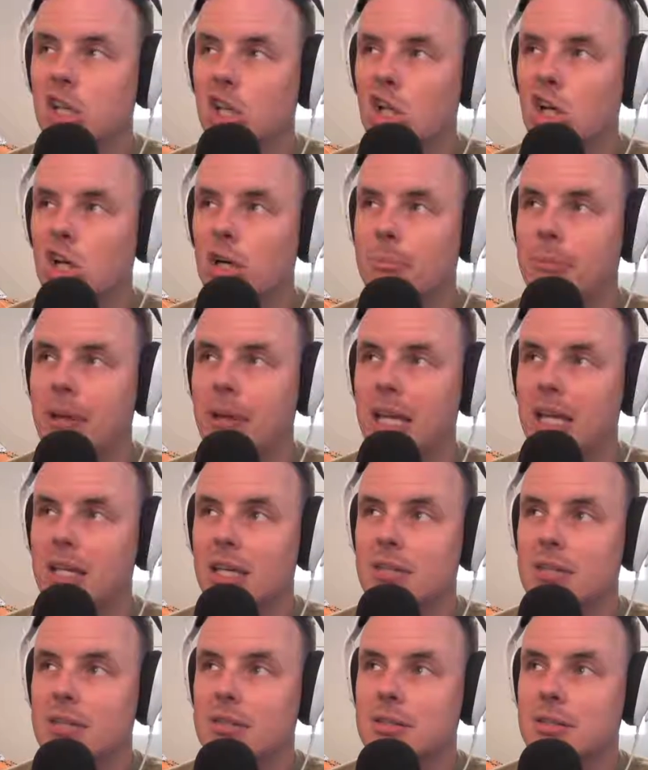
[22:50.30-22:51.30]
long
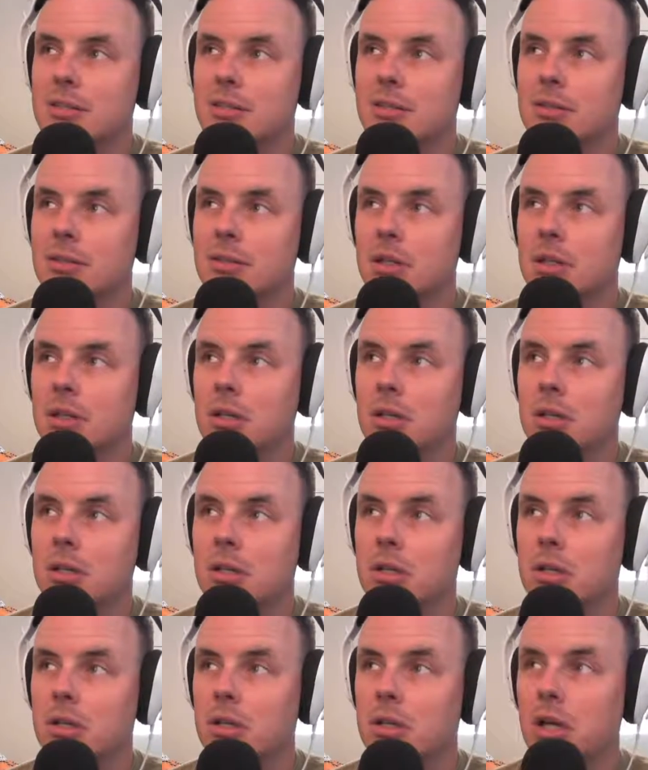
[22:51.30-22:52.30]
pants,
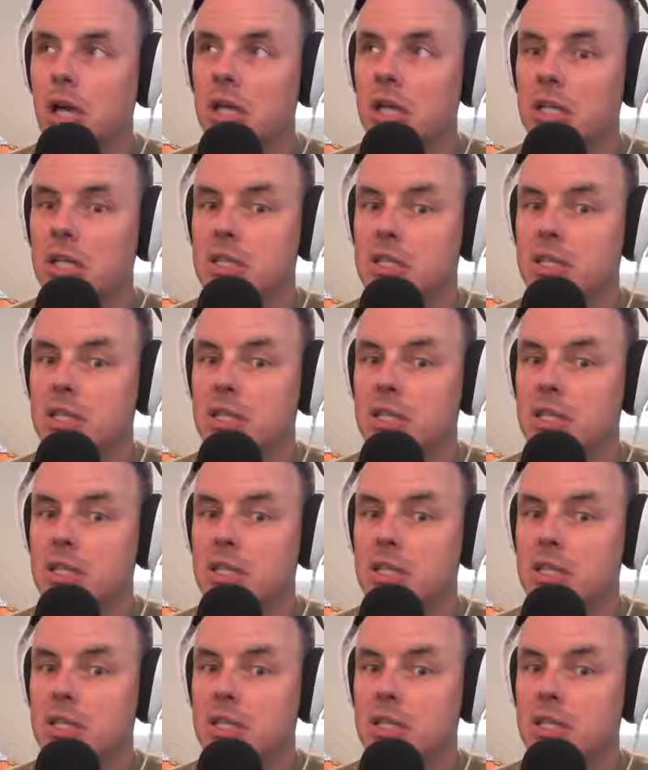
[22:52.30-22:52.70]
and a